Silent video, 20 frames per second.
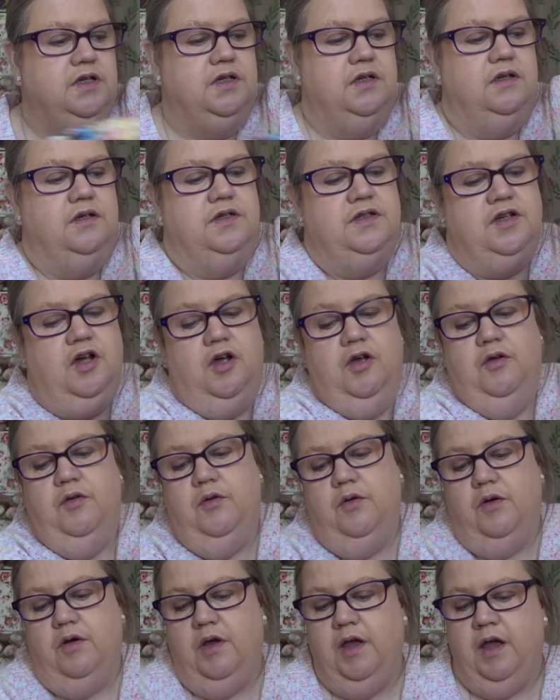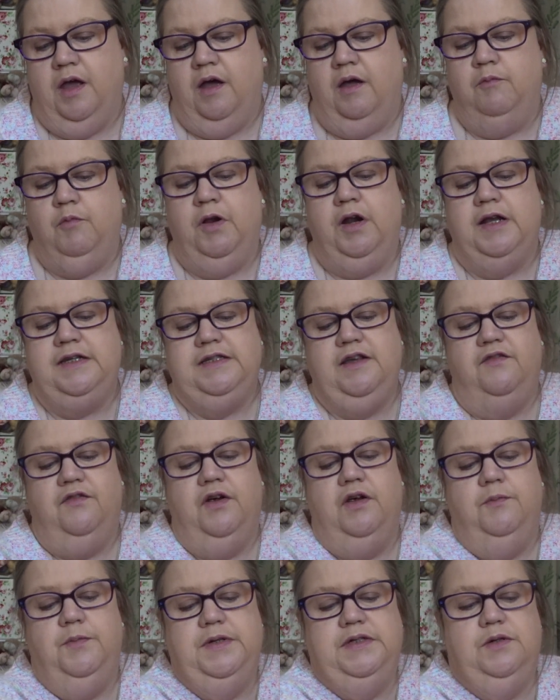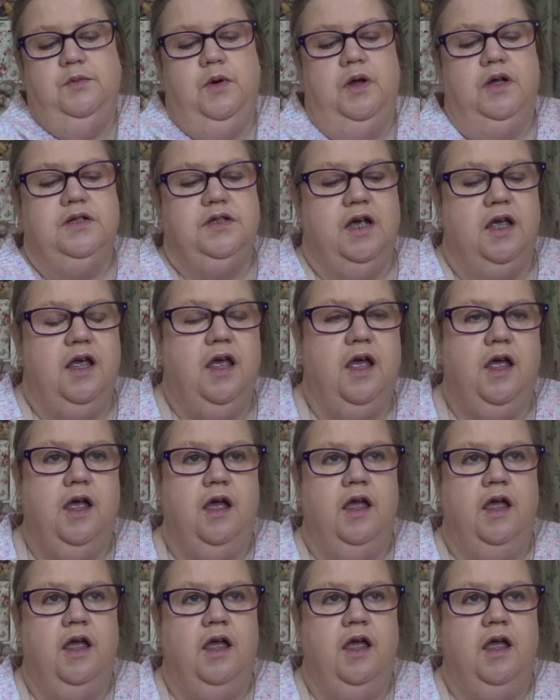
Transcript: So when I say very busy work day,